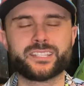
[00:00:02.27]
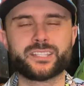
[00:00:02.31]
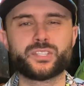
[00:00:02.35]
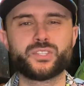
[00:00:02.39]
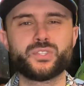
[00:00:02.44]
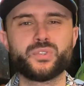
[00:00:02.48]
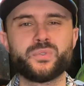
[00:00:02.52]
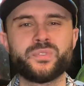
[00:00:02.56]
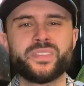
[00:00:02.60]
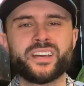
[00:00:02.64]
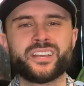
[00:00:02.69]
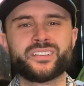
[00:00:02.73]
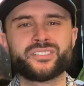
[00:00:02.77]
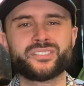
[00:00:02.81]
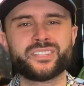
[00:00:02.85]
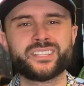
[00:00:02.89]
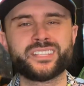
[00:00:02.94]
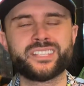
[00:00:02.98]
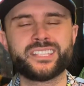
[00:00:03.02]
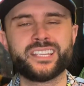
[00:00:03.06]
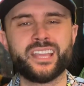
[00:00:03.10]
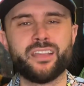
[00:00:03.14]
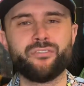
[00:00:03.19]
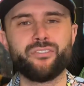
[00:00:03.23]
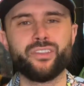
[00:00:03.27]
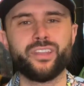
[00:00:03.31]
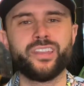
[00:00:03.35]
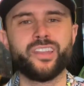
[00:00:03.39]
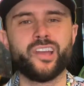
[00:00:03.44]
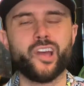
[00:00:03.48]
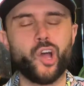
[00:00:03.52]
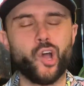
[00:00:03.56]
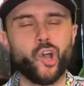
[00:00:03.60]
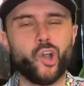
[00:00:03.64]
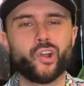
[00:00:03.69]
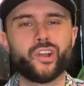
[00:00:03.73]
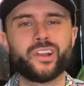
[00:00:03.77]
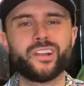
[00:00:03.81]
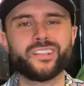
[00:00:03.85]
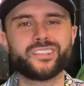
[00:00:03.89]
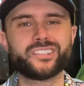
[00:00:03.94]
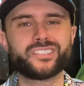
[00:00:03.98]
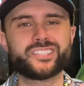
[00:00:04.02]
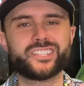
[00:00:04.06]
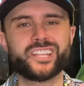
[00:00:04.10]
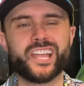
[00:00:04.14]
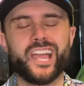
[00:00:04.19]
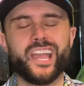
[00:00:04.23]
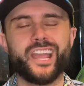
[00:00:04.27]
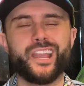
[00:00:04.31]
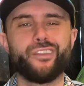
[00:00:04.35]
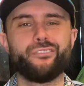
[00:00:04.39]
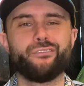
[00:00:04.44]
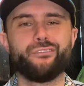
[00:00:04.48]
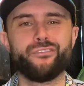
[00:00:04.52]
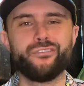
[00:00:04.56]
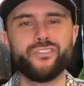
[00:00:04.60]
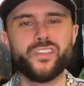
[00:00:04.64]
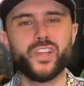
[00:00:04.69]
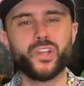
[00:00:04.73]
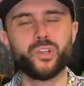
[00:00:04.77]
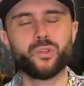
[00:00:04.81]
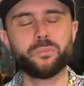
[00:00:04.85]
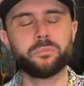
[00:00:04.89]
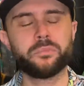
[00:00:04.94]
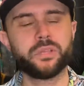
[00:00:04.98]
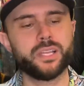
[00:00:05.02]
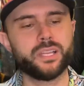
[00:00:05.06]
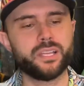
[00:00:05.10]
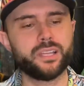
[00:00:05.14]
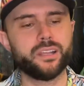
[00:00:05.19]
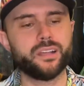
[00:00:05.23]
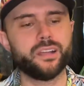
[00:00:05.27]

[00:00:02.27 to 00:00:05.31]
the 2007 R.L. Stein film.